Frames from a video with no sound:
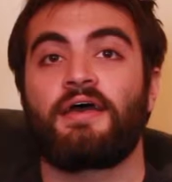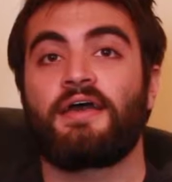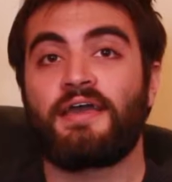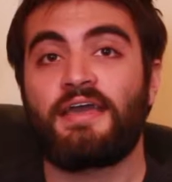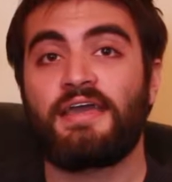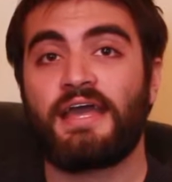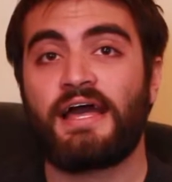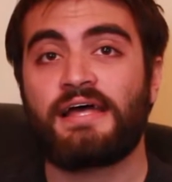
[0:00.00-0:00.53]

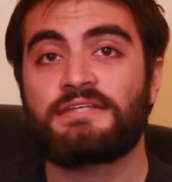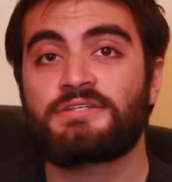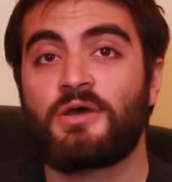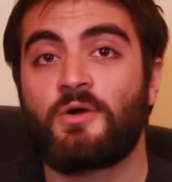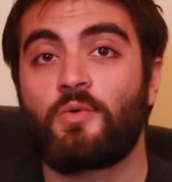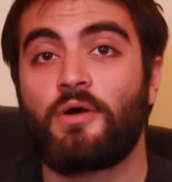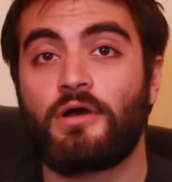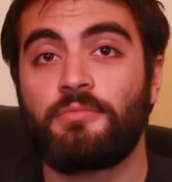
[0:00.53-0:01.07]
Hey guys,
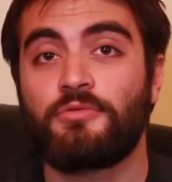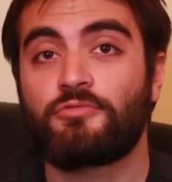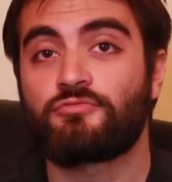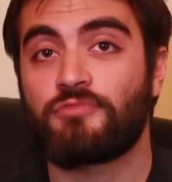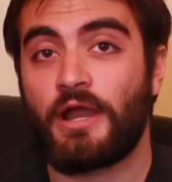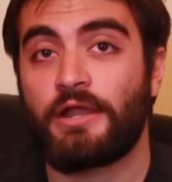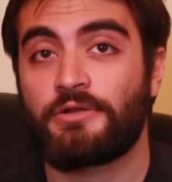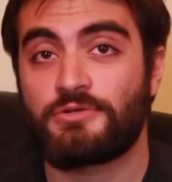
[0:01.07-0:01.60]
welcome to
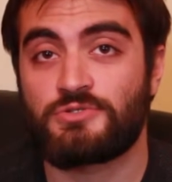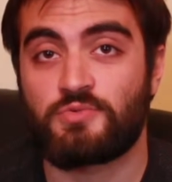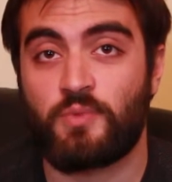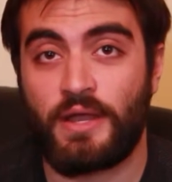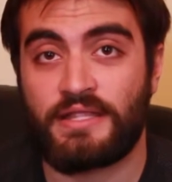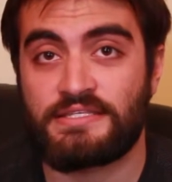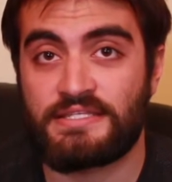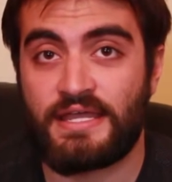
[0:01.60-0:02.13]
Writers
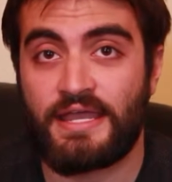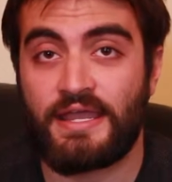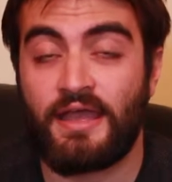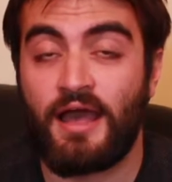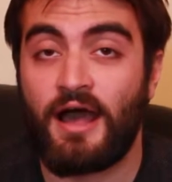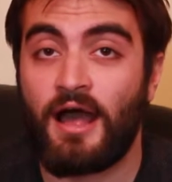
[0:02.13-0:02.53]
Wednesday.